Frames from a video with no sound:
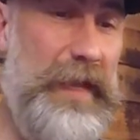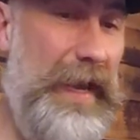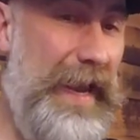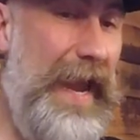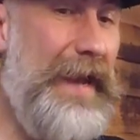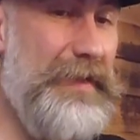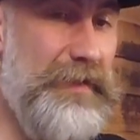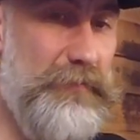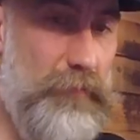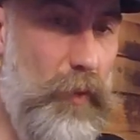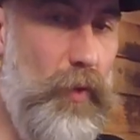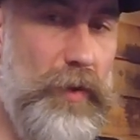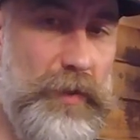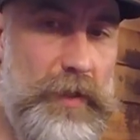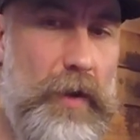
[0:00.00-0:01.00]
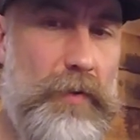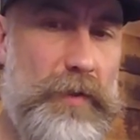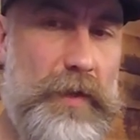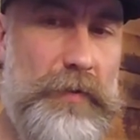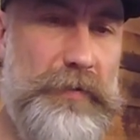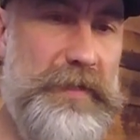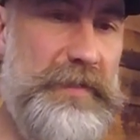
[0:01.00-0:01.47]
I added more
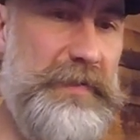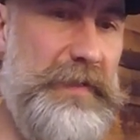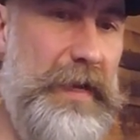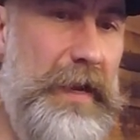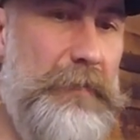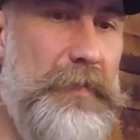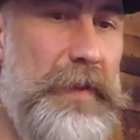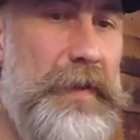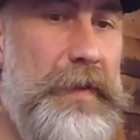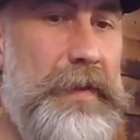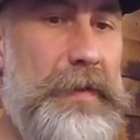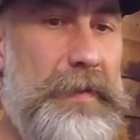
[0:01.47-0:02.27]
cocoa this time.